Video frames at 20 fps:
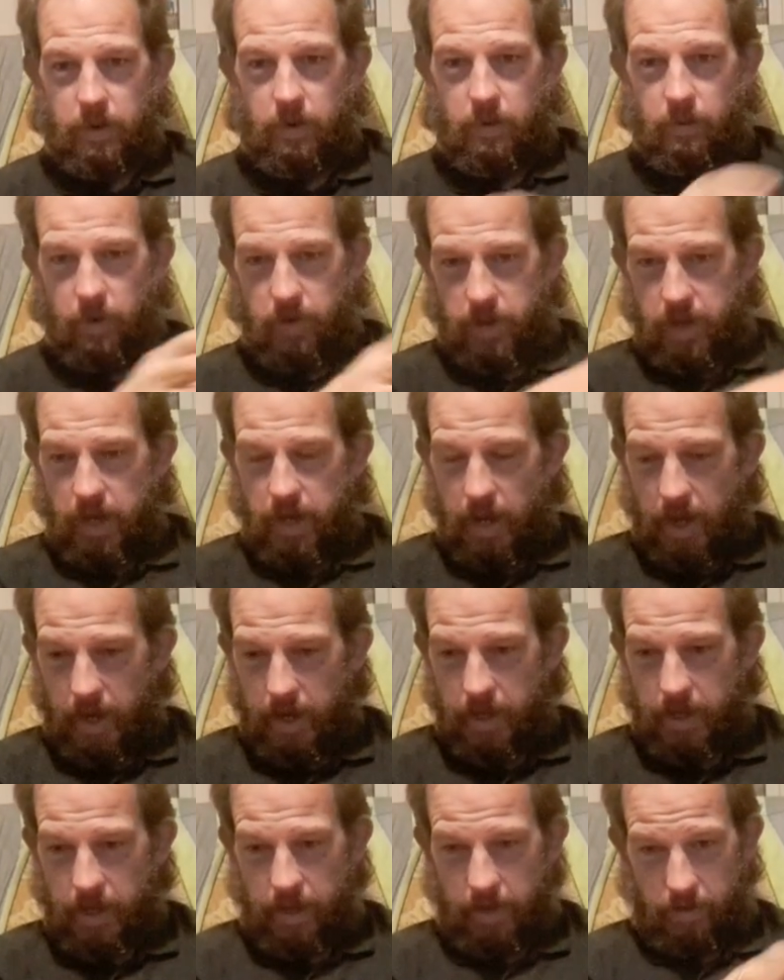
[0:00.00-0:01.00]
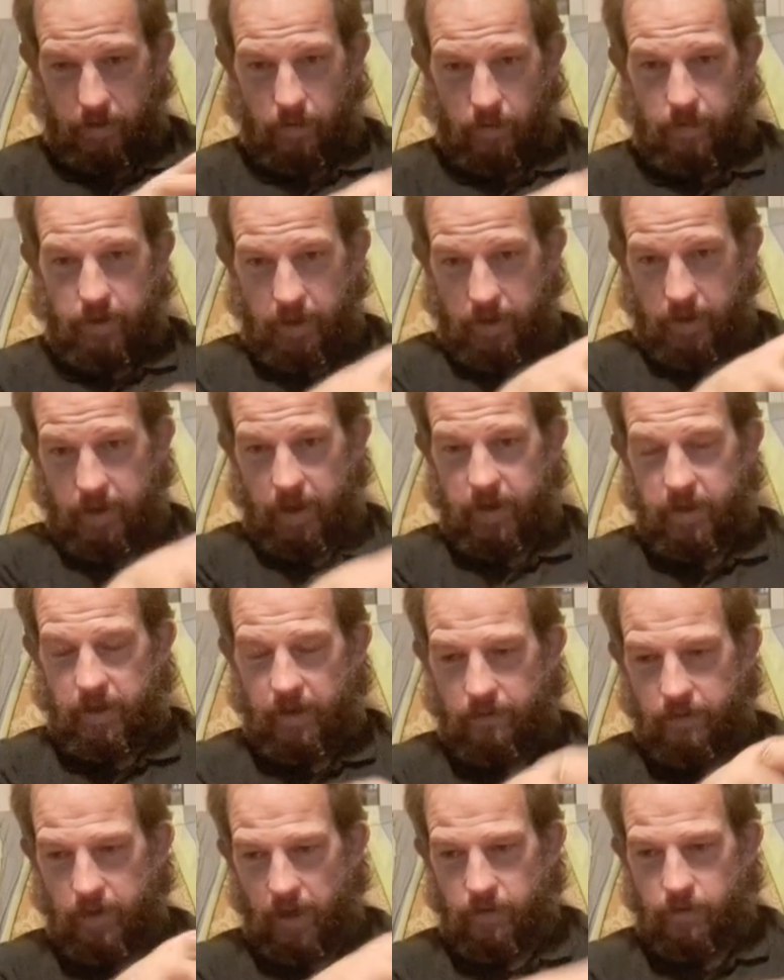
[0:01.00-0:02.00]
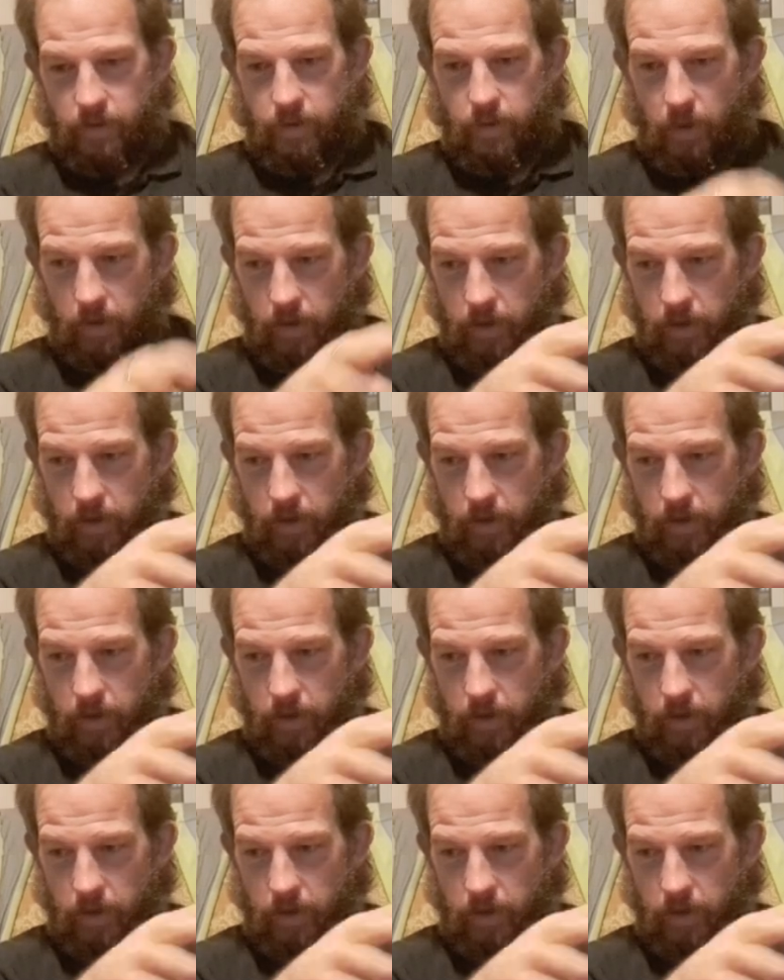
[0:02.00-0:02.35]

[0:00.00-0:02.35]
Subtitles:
what's it like sort of in the 16th century?